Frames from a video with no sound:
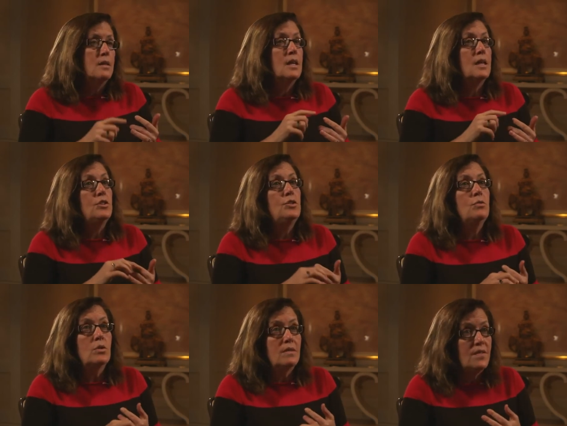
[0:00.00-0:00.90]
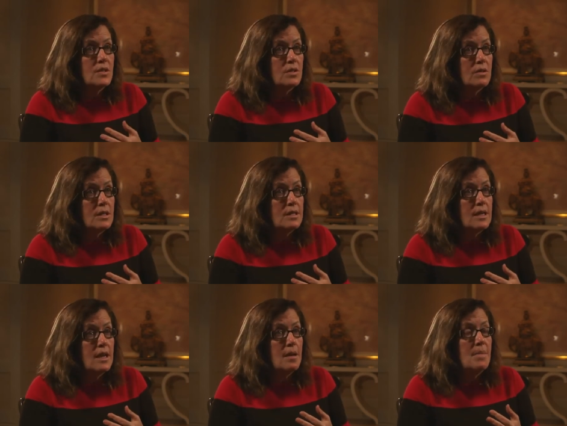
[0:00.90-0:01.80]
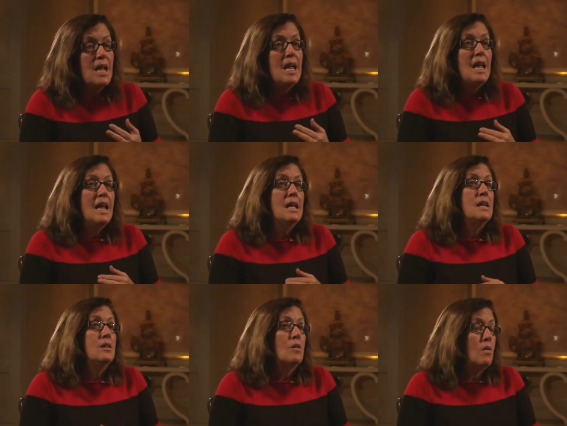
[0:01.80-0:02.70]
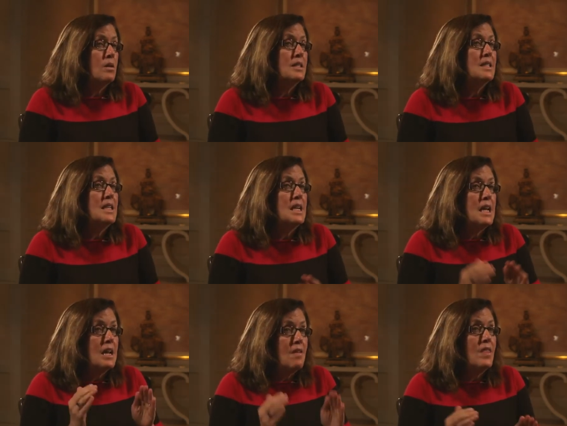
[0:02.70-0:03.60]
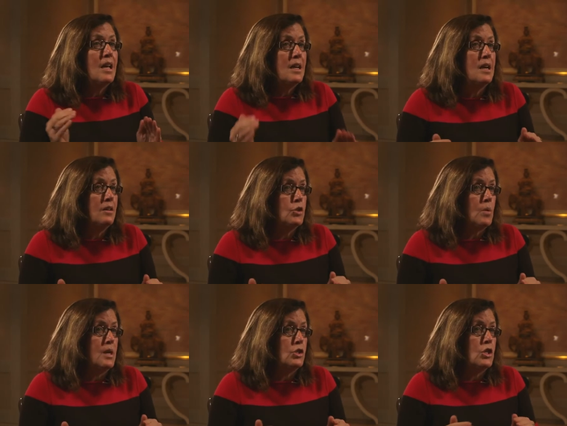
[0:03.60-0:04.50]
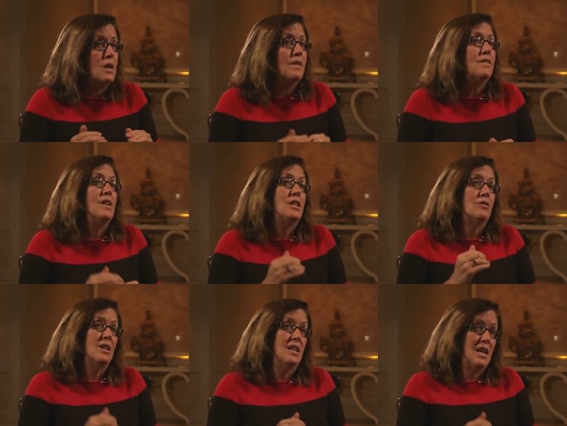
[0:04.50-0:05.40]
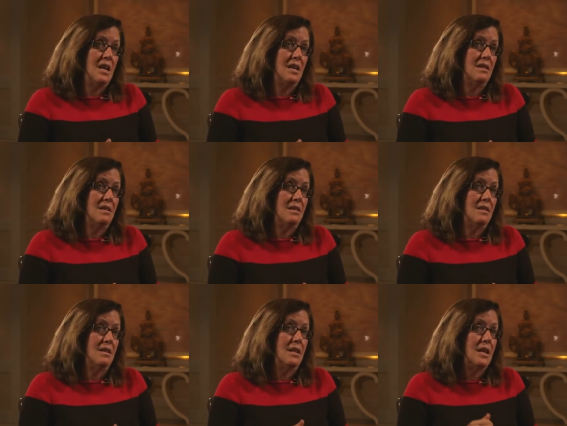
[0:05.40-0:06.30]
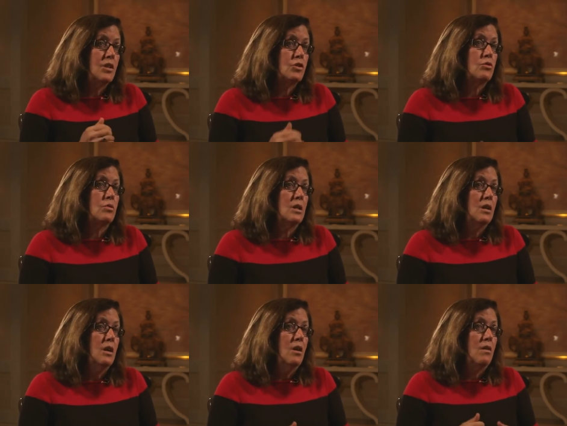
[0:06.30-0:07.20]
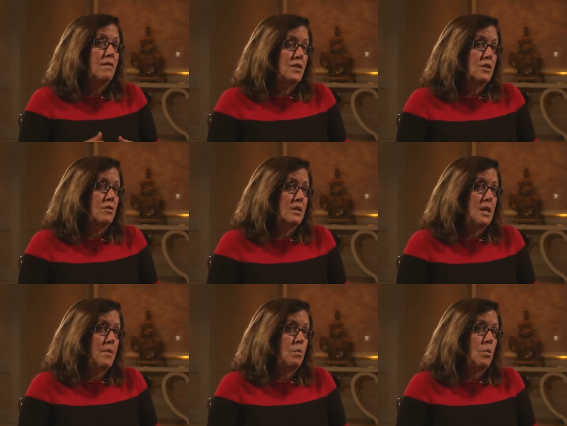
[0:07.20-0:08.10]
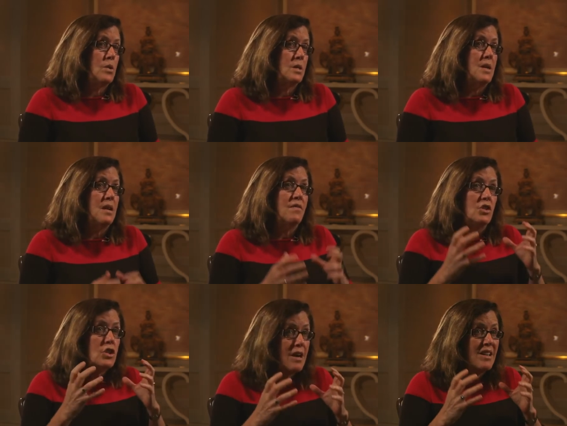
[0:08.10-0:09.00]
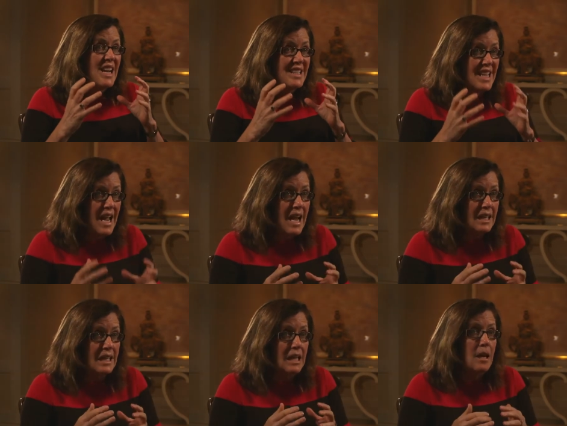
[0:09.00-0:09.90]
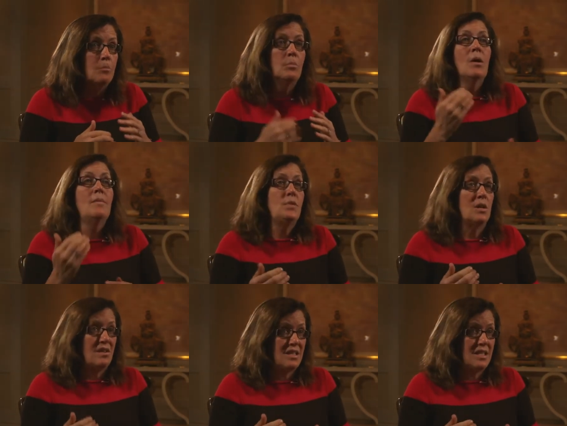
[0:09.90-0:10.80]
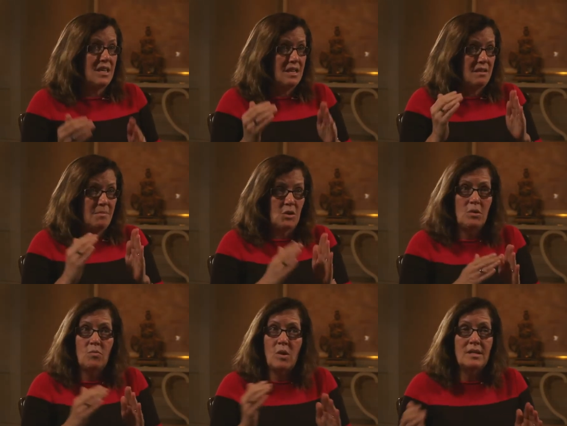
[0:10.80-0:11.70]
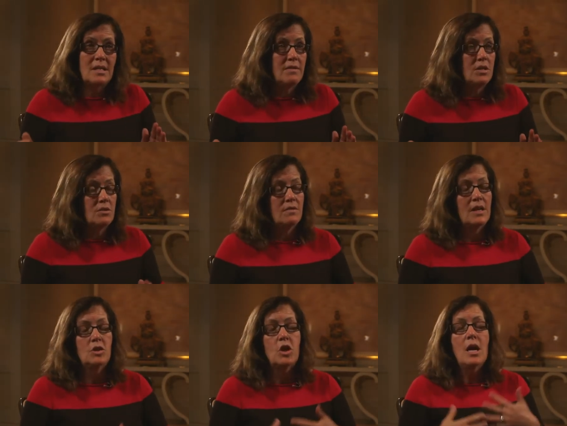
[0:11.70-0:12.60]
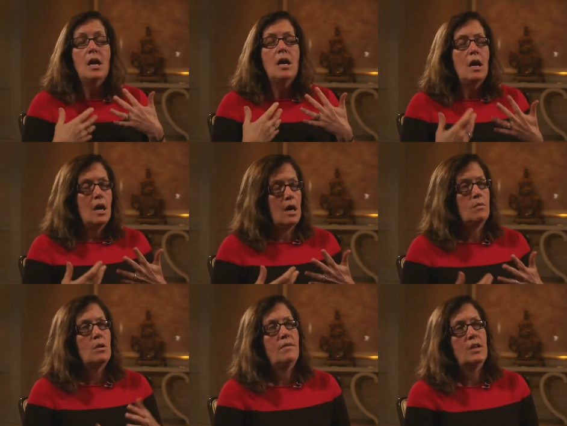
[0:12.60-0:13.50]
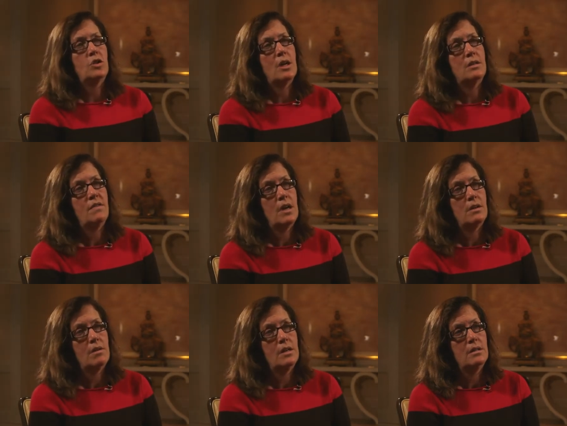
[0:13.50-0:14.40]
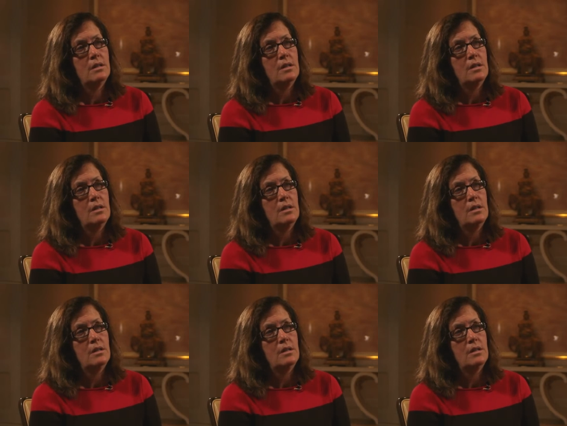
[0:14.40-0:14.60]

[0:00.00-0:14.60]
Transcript: then to do a good physical exam. And in honesty, in that age range, even if I don't get history or physical exam that worries me, if a child has acne, abrupt onset, between one and seven years of age, I will have that child evaluated.